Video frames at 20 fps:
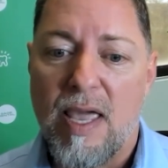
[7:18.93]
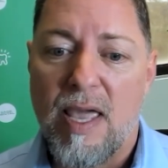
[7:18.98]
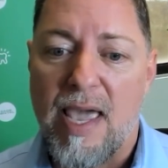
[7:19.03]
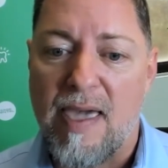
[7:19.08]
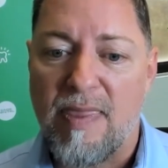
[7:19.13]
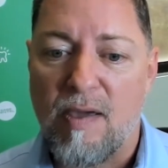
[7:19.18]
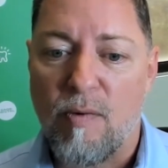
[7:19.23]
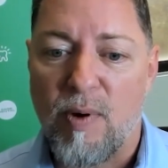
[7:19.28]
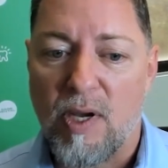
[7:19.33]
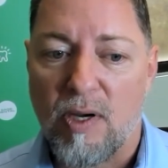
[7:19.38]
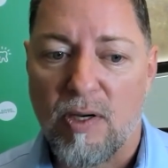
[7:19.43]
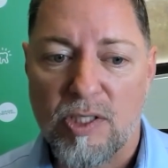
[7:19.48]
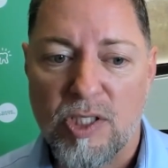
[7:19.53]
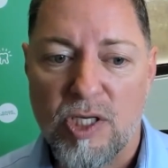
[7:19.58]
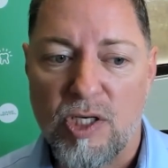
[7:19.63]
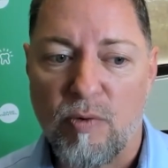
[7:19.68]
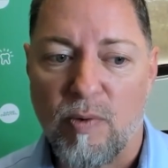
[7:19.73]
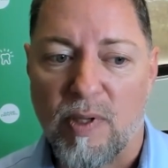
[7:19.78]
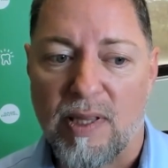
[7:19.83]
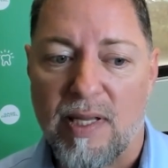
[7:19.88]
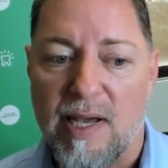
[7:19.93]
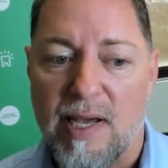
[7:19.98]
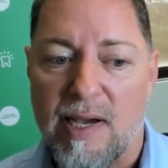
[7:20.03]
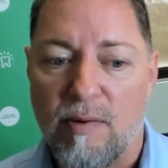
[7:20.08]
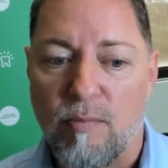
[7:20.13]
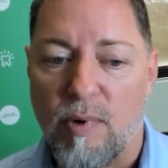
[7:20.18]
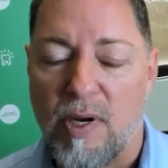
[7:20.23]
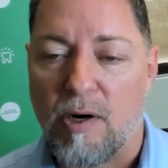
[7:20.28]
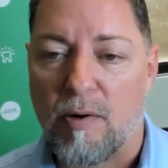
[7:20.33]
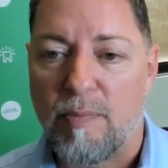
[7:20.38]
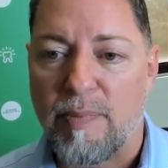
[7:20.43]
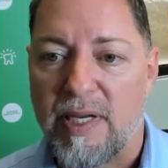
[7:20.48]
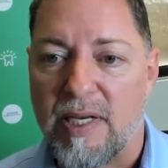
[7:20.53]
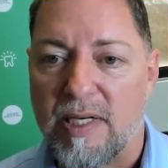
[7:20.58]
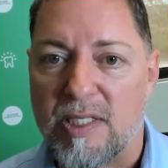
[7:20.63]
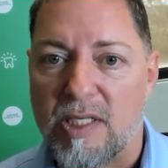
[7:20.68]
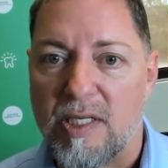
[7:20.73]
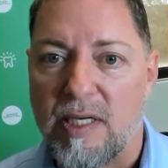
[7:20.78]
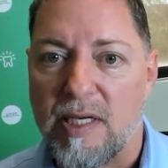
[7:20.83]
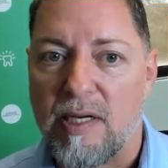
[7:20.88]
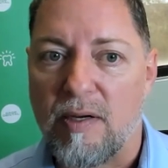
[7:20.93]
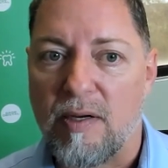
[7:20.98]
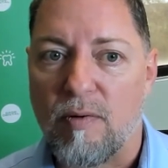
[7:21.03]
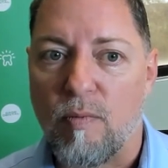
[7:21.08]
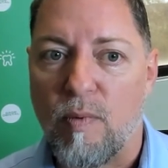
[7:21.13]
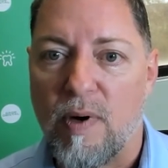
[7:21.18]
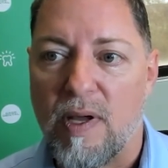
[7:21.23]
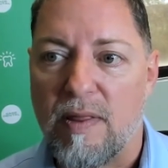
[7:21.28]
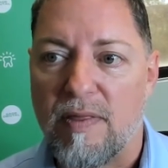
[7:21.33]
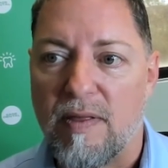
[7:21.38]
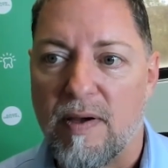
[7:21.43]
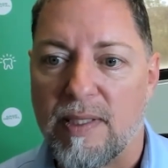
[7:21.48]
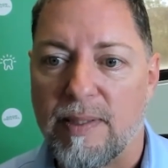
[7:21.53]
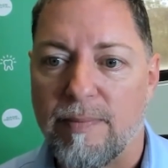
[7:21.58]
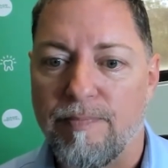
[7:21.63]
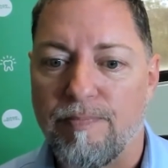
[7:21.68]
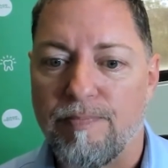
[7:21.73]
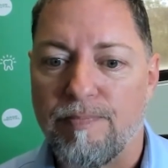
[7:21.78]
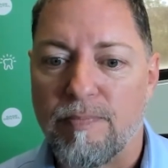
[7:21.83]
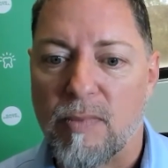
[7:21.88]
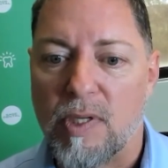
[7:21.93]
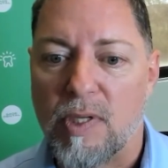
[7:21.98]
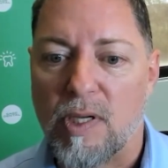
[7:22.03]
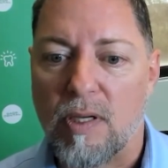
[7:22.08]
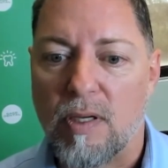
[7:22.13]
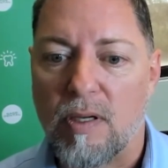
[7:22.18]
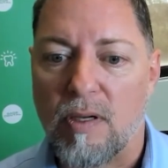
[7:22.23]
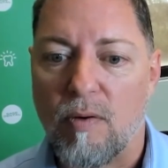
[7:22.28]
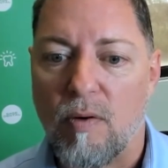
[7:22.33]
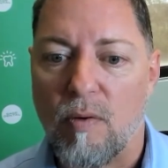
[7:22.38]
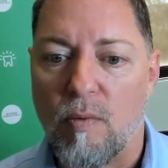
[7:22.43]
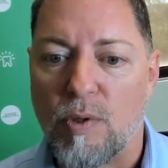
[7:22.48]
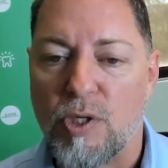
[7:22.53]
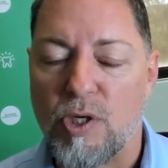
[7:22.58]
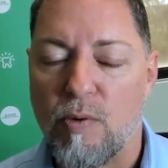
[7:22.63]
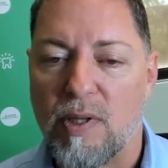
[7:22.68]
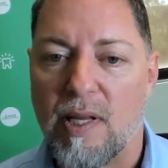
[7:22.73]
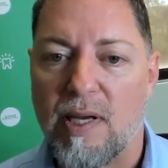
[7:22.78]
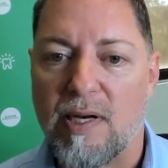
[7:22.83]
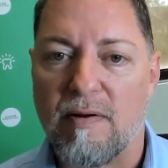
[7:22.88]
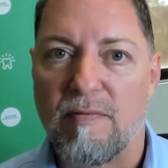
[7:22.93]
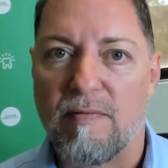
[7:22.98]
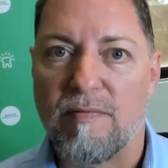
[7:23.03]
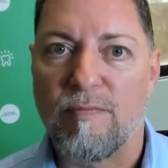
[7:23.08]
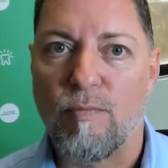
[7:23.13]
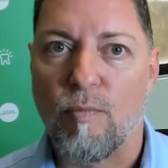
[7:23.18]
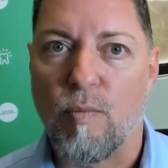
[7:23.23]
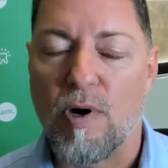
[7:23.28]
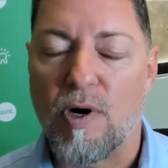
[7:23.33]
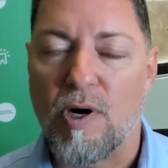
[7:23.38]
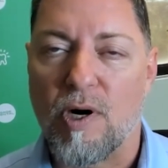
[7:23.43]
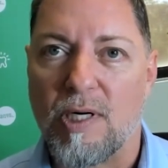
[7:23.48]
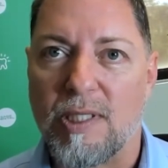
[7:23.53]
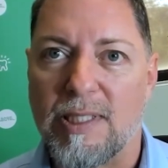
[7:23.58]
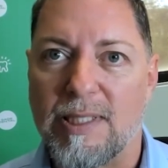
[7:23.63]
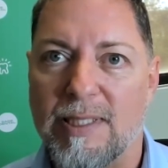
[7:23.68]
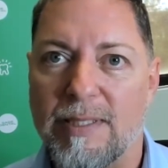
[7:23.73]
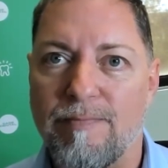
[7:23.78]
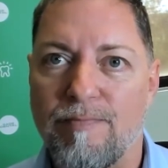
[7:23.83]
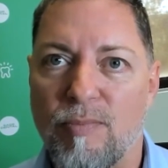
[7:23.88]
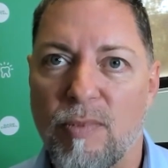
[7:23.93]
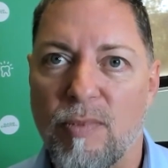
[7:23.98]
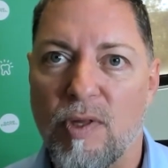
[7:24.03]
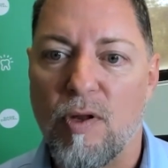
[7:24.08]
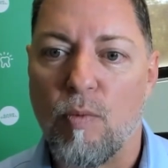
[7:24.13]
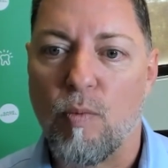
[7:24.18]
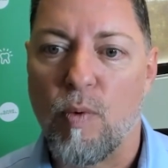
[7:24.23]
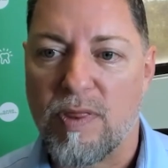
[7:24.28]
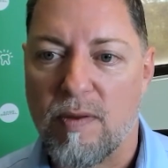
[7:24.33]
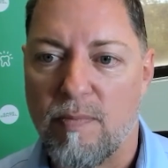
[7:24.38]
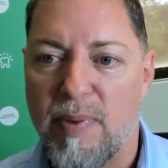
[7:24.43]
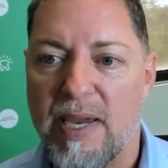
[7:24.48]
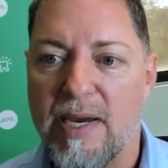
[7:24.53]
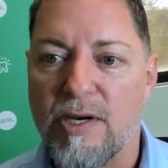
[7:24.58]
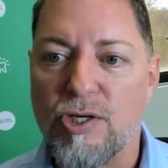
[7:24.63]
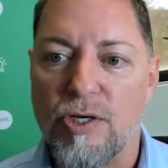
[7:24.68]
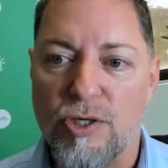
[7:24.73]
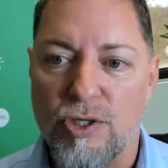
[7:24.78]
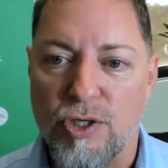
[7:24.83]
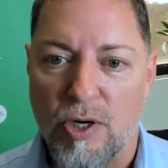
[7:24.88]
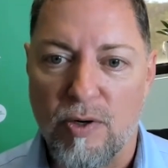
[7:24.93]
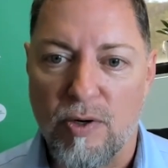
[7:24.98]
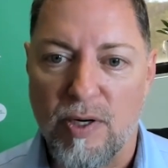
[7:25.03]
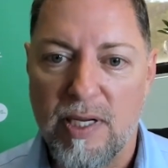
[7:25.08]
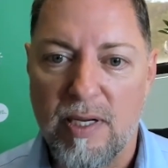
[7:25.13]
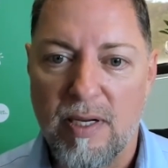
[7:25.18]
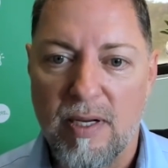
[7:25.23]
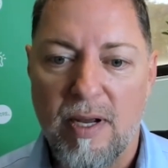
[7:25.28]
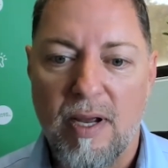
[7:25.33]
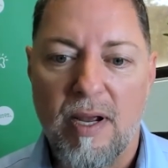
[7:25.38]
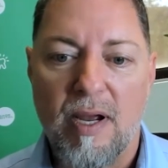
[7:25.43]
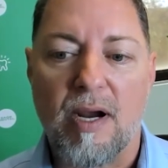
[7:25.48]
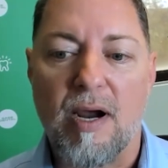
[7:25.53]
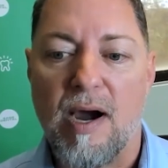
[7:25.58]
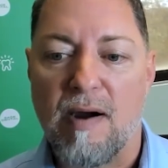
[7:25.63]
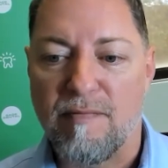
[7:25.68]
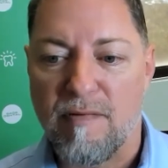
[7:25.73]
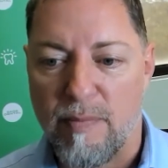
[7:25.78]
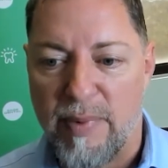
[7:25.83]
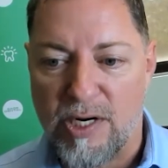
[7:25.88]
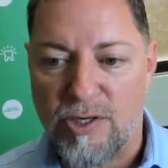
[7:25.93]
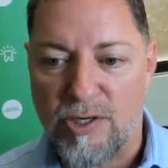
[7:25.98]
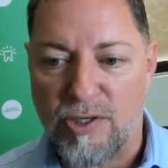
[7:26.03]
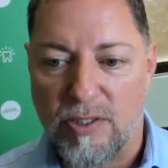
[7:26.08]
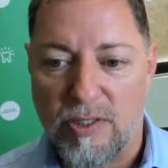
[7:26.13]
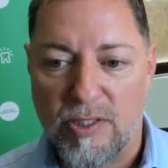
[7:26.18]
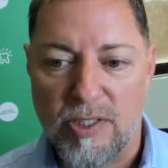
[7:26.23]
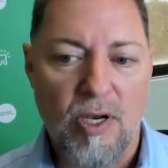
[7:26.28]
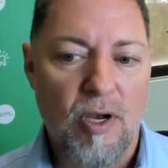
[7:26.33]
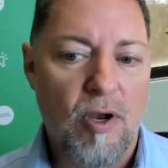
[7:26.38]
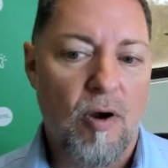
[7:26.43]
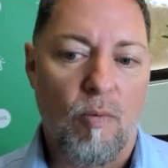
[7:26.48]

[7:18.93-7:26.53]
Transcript: And then we also do a lot in our PST with, we're doing a lot of work on with the patient journey confirmations.